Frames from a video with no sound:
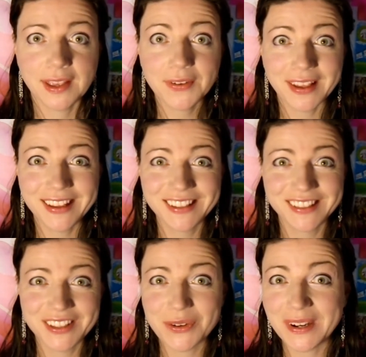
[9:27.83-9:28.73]
Okay,
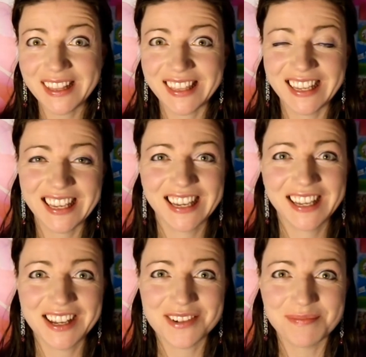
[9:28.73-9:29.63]
what do you think?
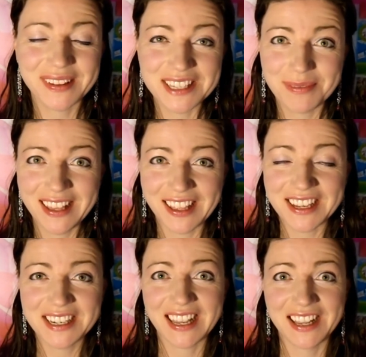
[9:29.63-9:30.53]
Please be
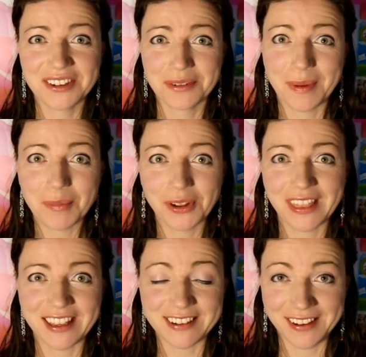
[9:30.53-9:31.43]
kind and remember
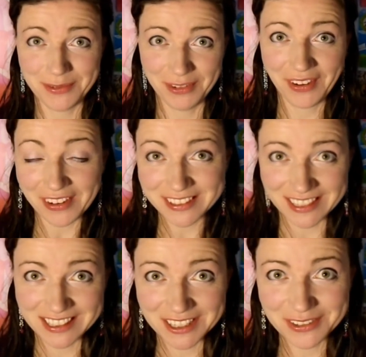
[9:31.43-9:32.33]
that I'm a very
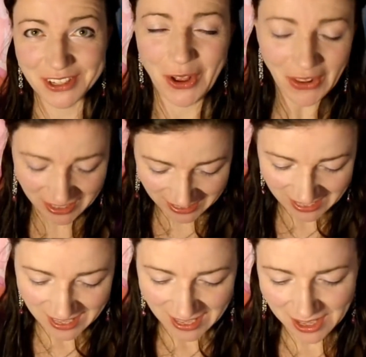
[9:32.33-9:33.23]
sensitive soul.
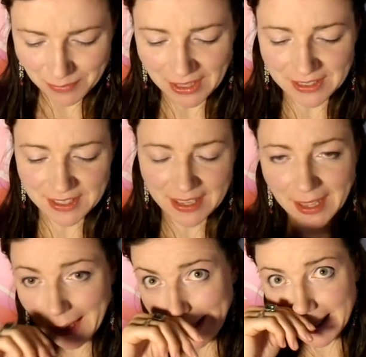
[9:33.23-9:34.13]

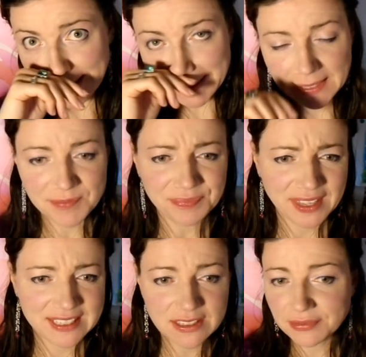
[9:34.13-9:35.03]
I
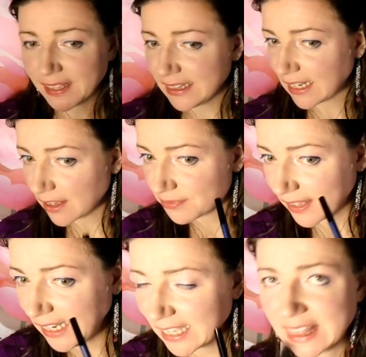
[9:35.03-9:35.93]
did find that I
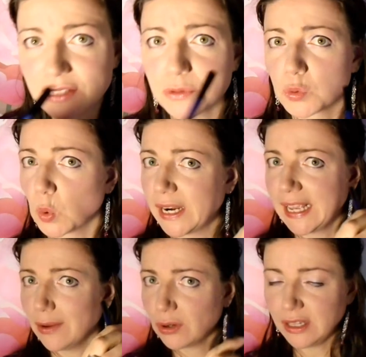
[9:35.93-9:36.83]
felt like this was
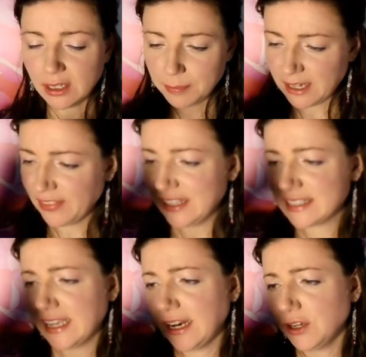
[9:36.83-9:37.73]
running out a little bit on
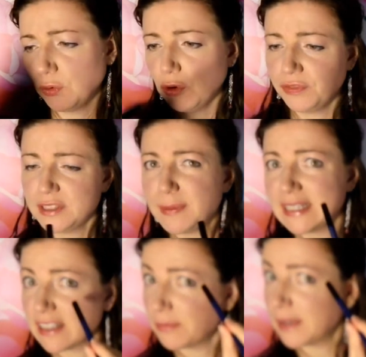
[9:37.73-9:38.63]
that side. I don't know if it's
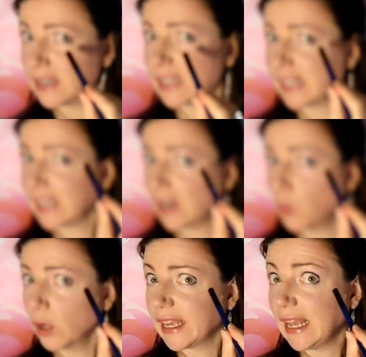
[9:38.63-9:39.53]
because I've been like kind
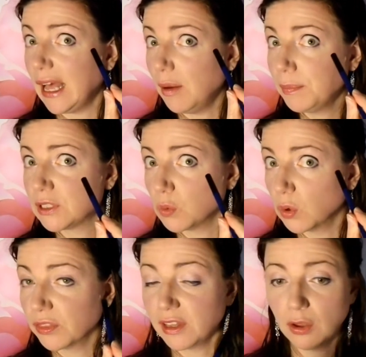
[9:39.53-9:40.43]
of working up
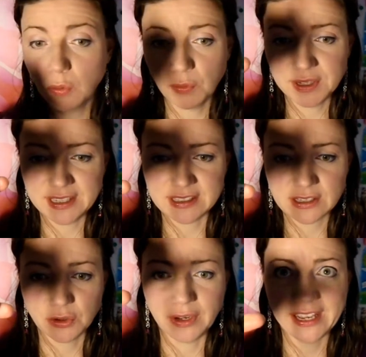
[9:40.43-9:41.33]
toward the lower one, and
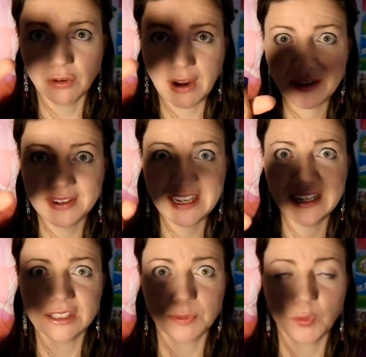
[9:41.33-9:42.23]
so like gravity
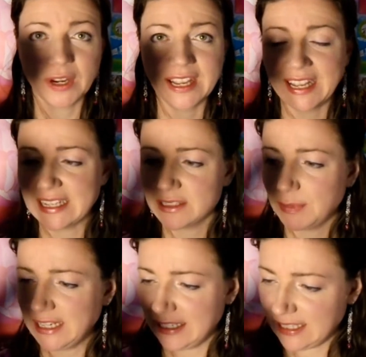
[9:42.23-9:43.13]
has been working against
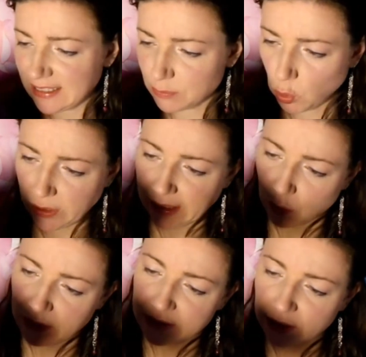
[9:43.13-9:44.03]
me and it needs more
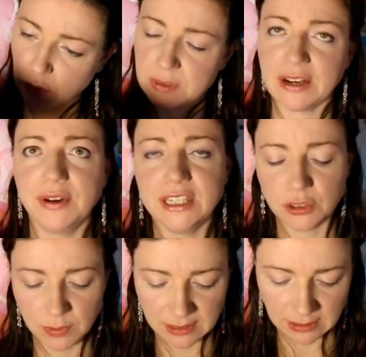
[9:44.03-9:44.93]
liquid to go down
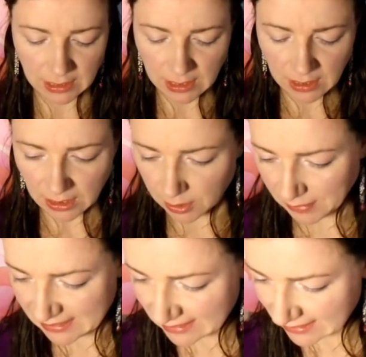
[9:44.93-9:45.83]
into it.
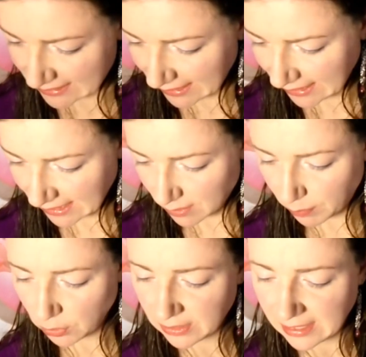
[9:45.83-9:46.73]
It didn't say anything
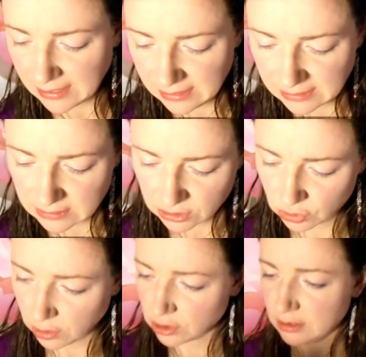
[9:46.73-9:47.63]
about that in these
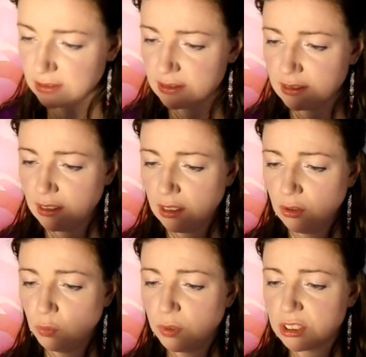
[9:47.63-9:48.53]
instructions,
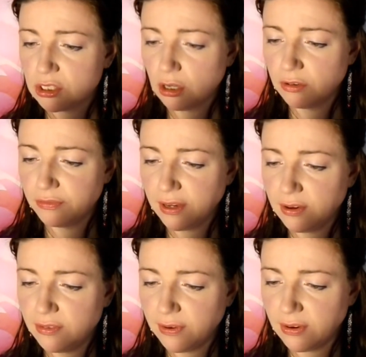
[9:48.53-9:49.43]
which are
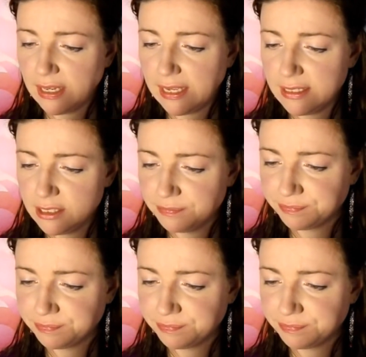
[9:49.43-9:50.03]
very, very light.